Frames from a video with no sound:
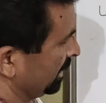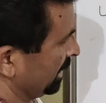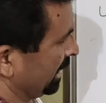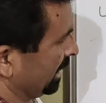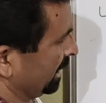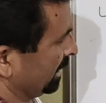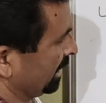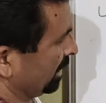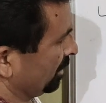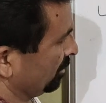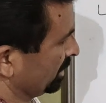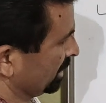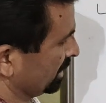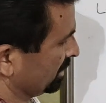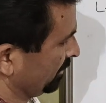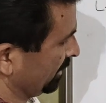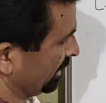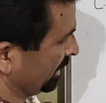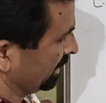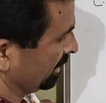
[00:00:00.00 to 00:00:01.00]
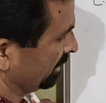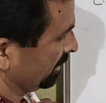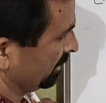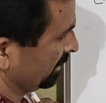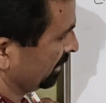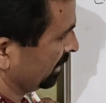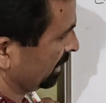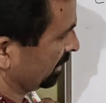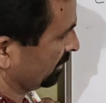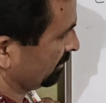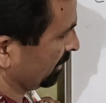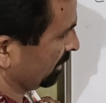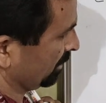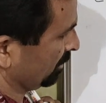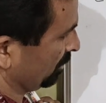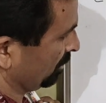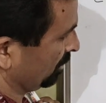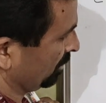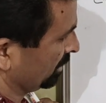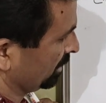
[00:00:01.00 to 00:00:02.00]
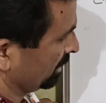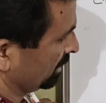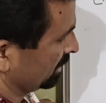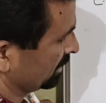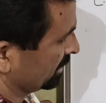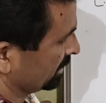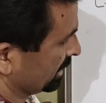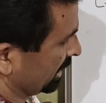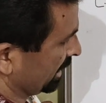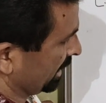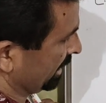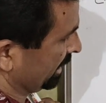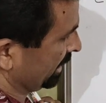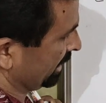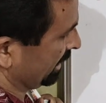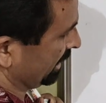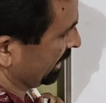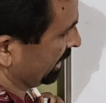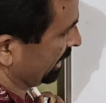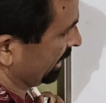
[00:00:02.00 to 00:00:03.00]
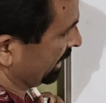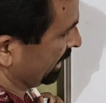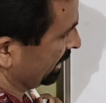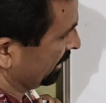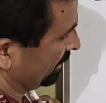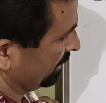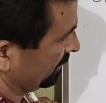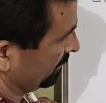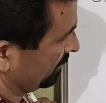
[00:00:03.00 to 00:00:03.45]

And now this way it will go sin A